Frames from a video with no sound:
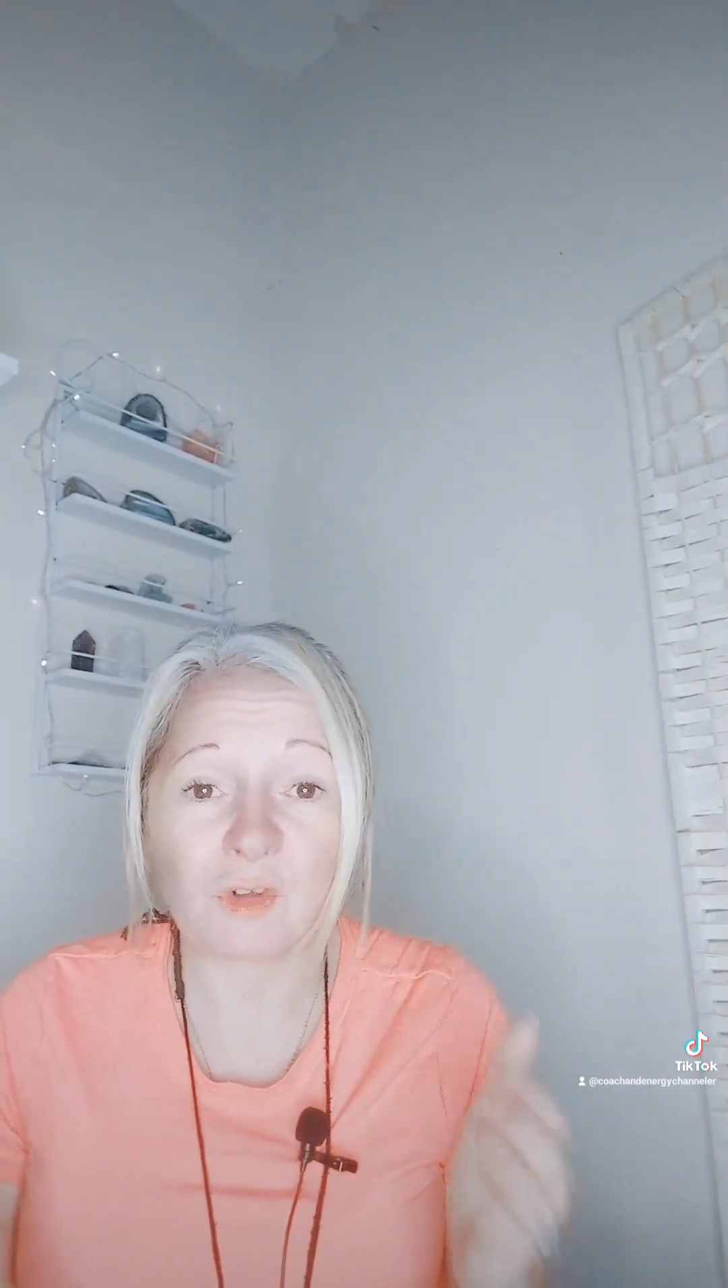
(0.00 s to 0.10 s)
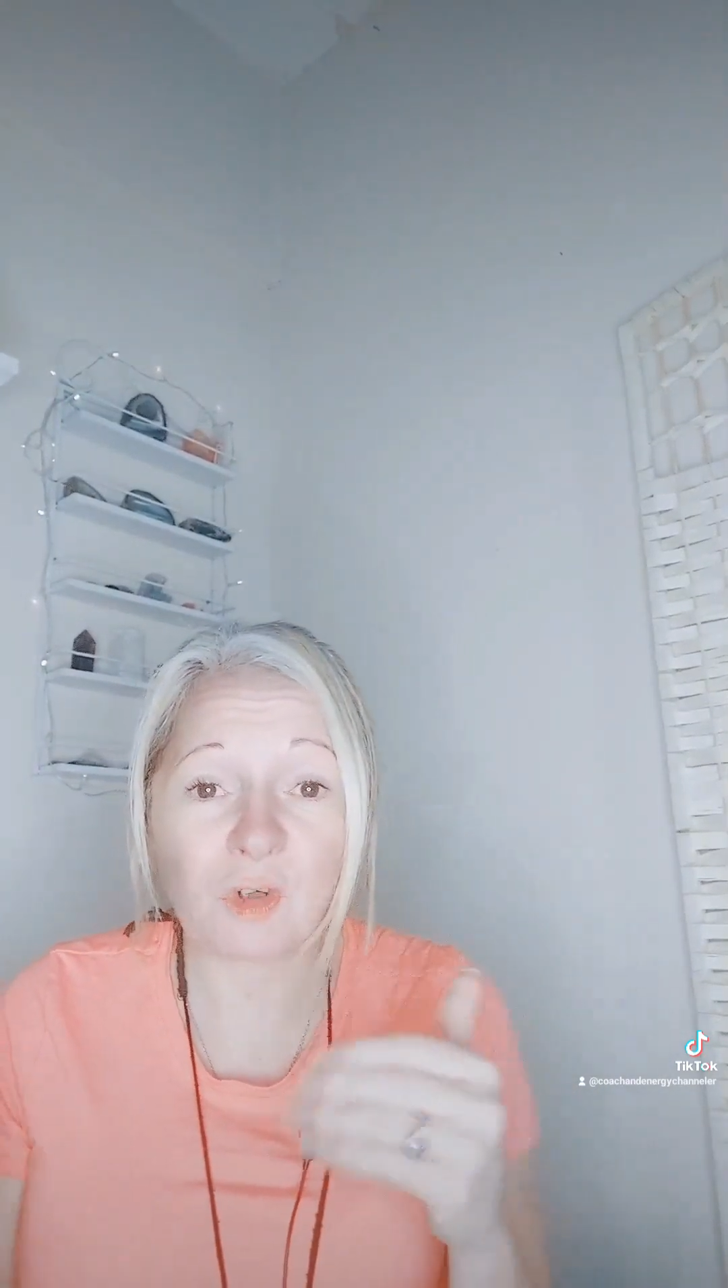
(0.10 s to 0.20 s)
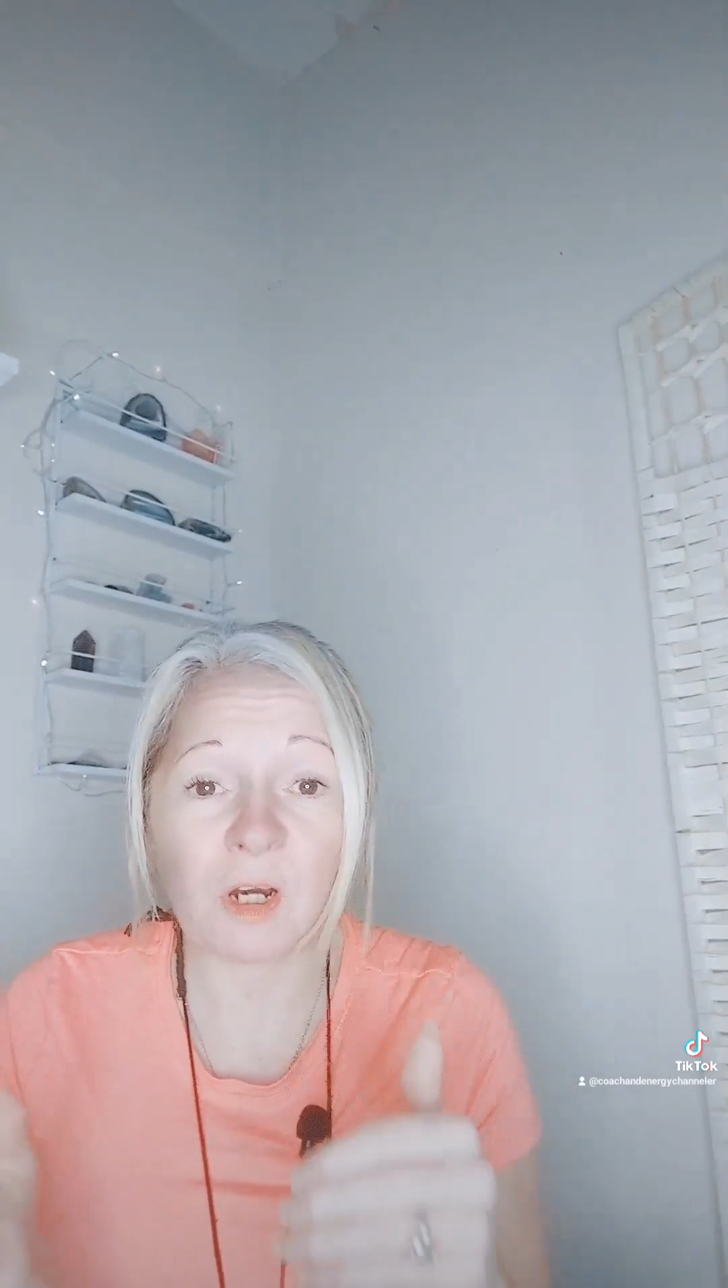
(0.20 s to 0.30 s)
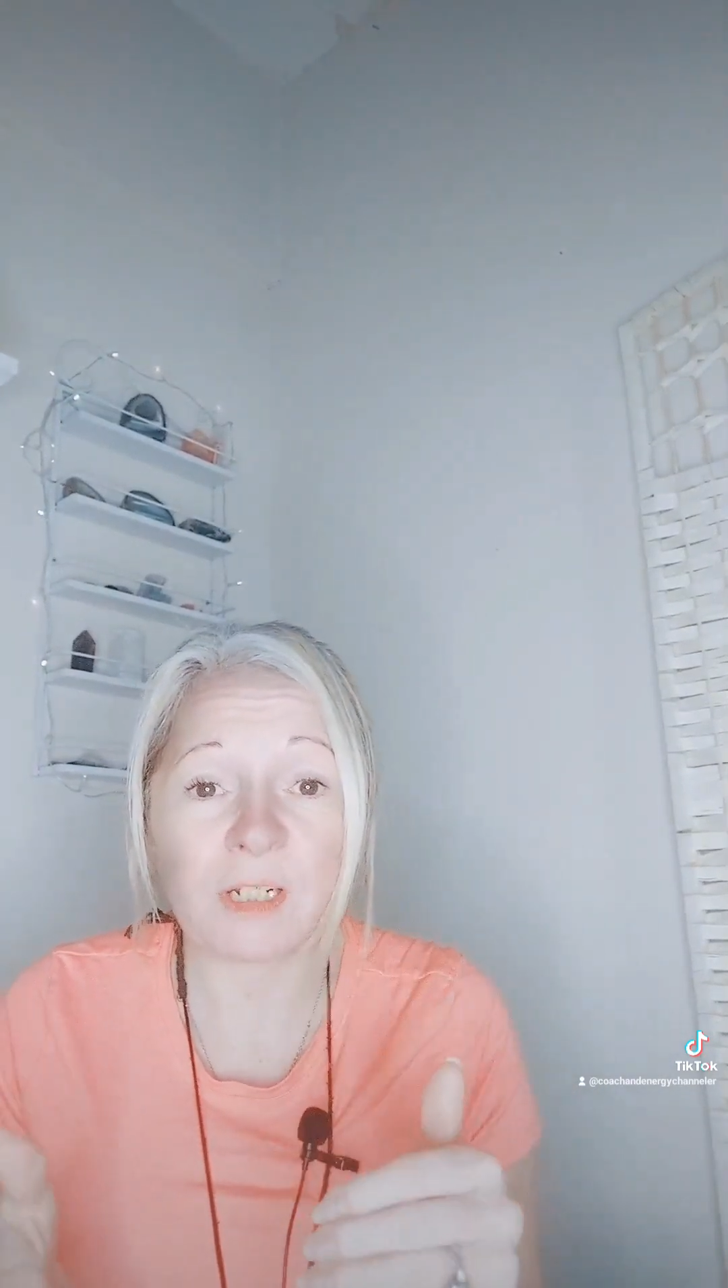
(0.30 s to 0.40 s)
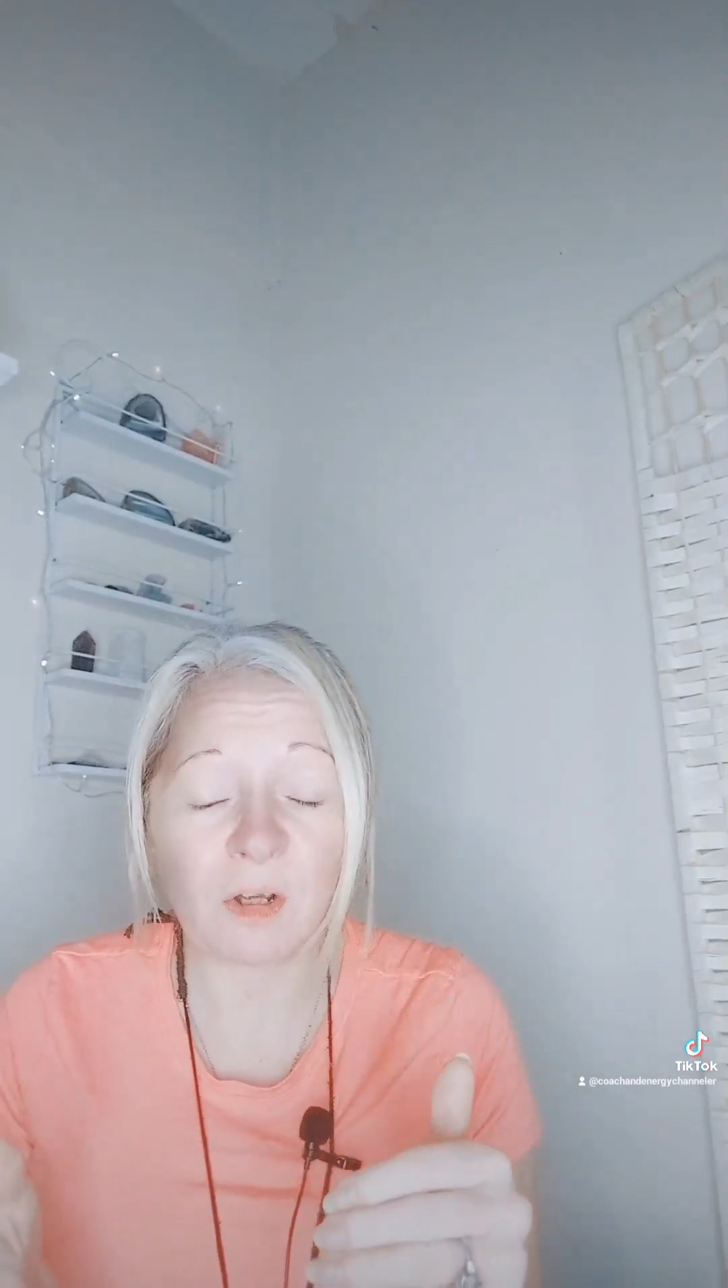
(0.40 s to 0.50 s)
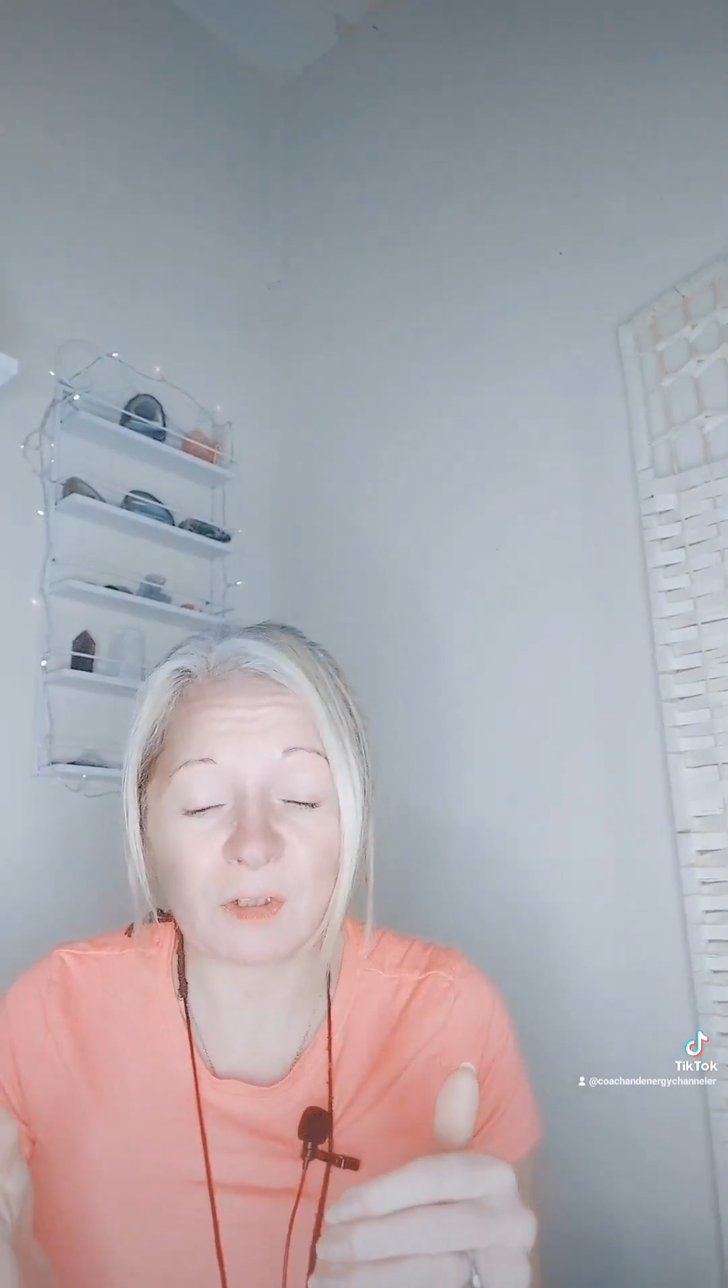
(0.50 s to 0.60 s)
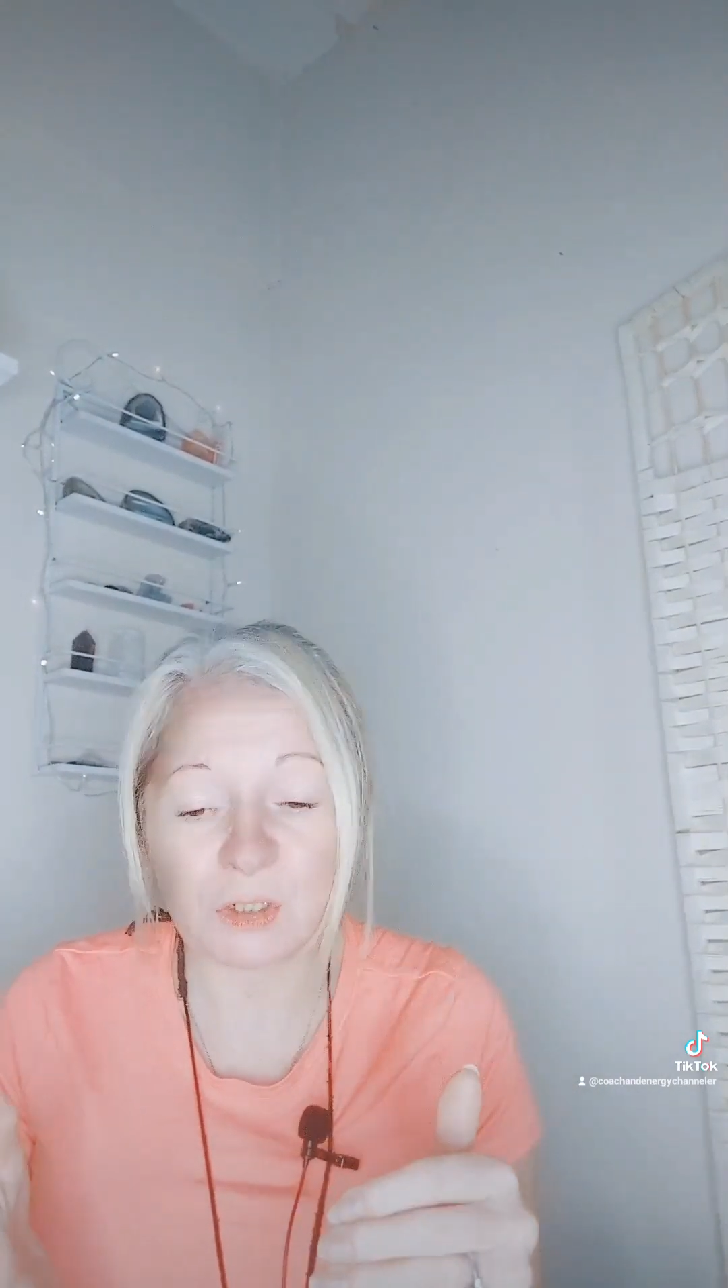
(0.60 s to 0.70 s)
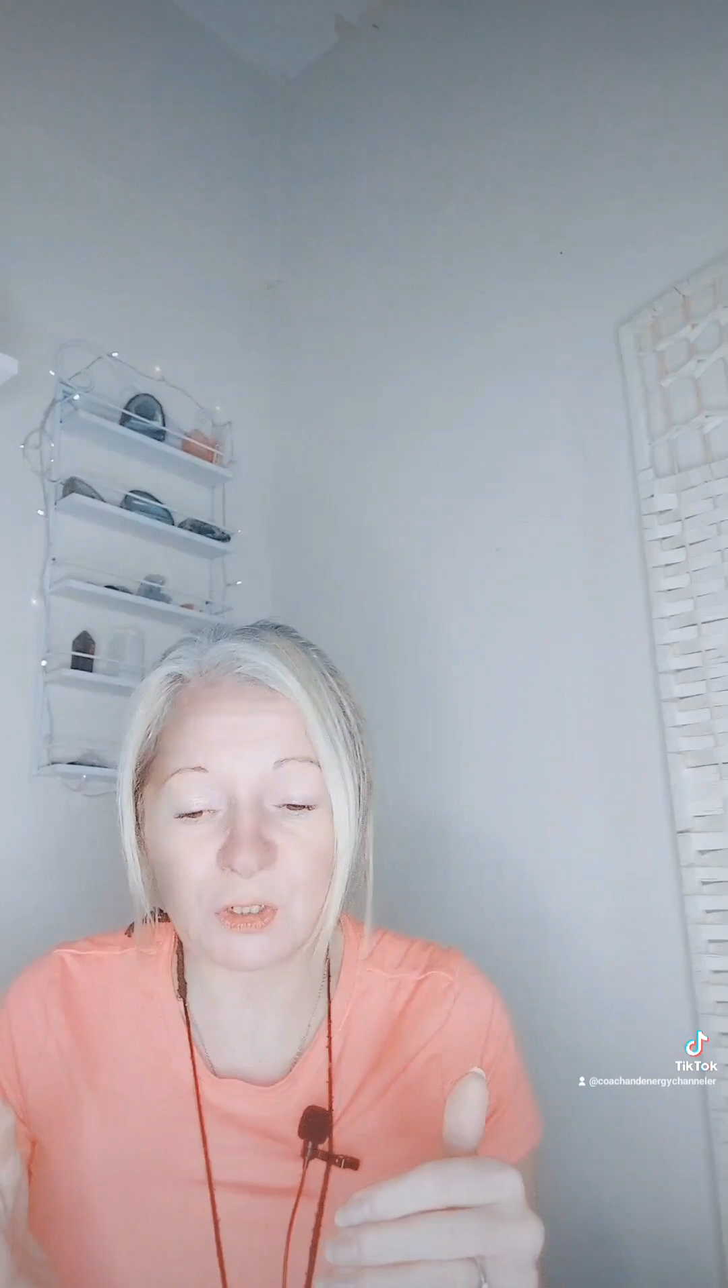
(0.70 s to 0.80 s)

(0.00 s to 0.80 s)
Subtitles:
Try not